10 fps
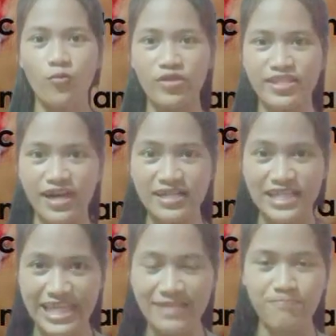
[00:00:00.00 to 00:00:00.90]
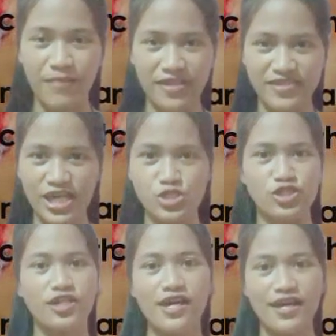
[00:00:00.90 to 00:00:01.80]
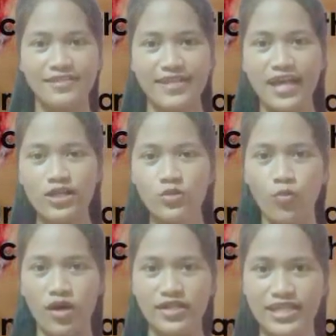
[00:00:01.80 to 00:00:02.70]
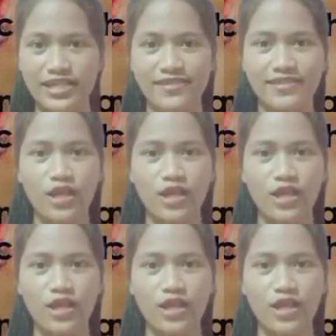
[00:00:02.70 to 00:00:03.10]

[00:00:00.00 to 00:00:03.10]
with a clean bandage. Second one is